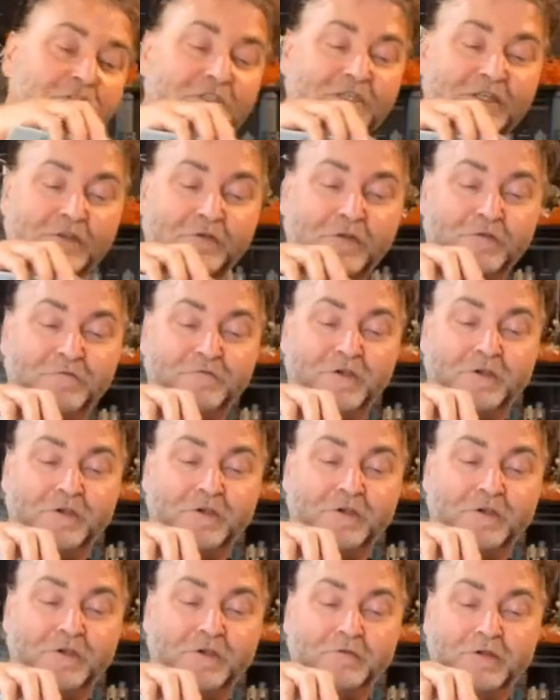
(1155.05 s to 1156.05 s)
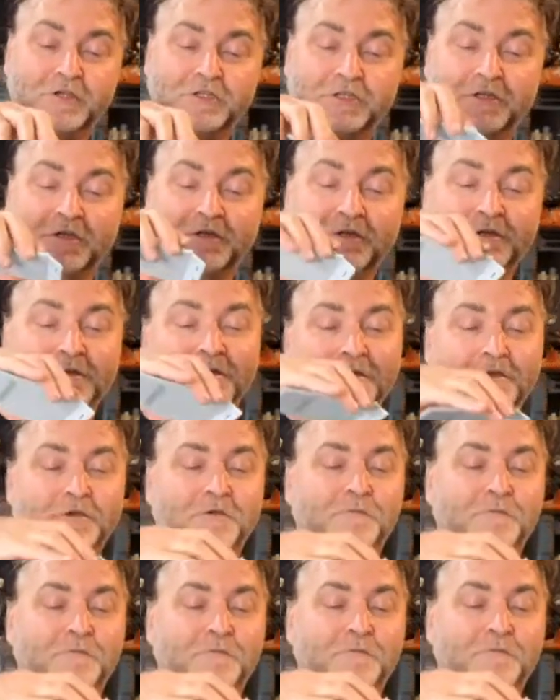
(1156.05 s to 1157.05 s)
the configuration here.
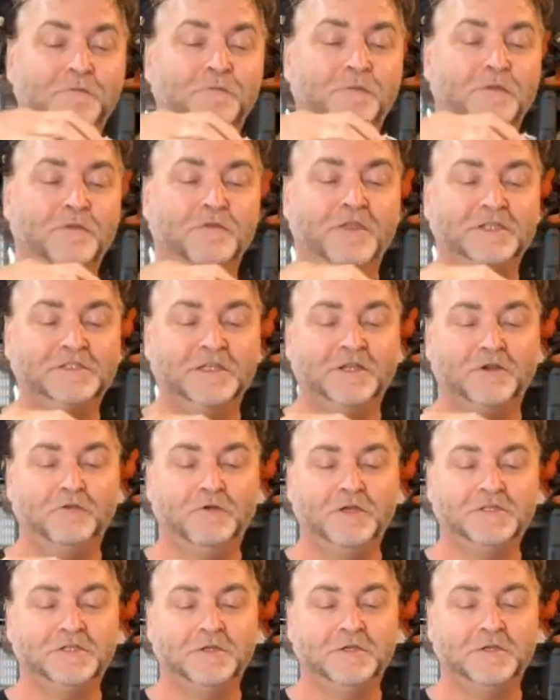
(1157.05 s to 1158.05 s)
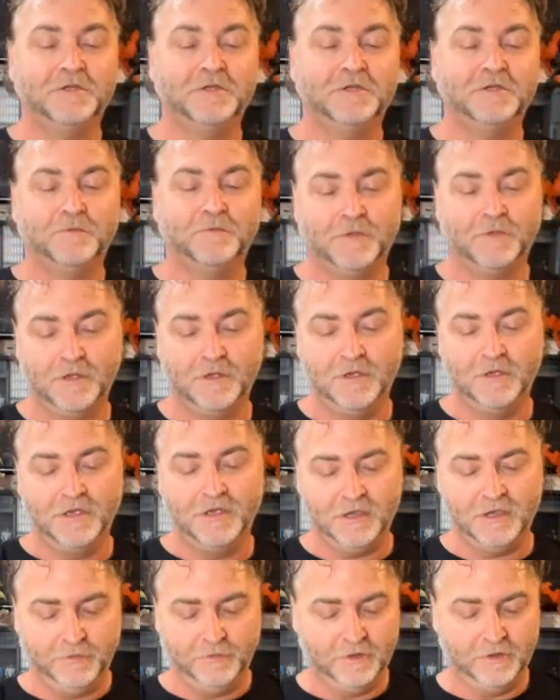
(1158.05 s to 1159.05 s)
That's kind of crazy. Here
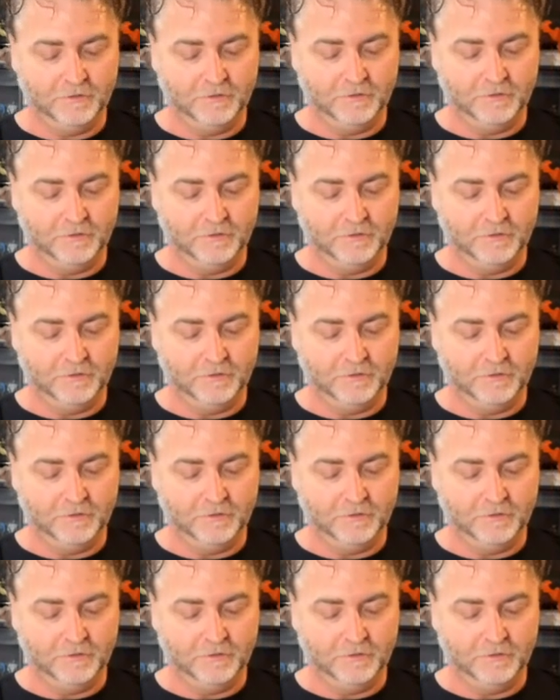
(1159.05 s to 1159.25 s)
we go.